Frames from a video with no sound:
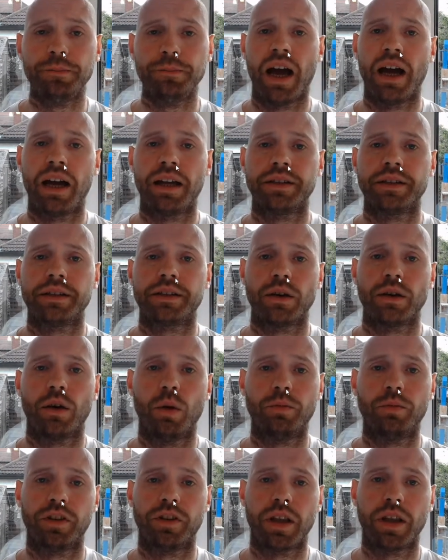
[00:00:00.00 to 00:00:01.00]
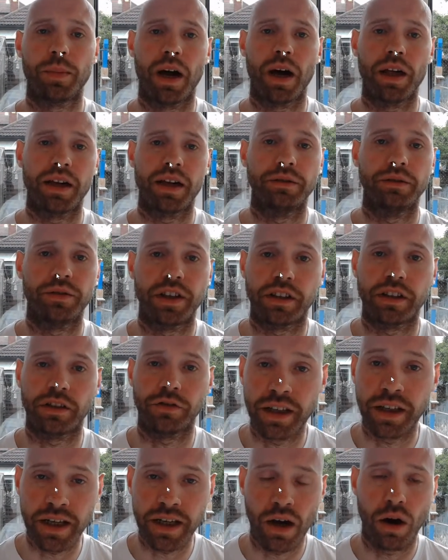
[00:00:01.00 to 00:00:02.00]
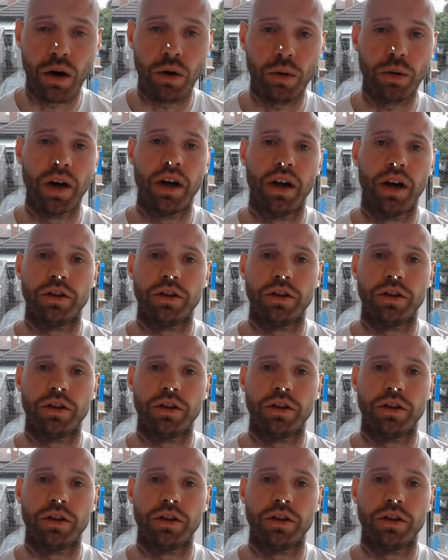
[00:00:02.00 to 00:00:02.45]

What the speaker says: And hopefully by the end of this video,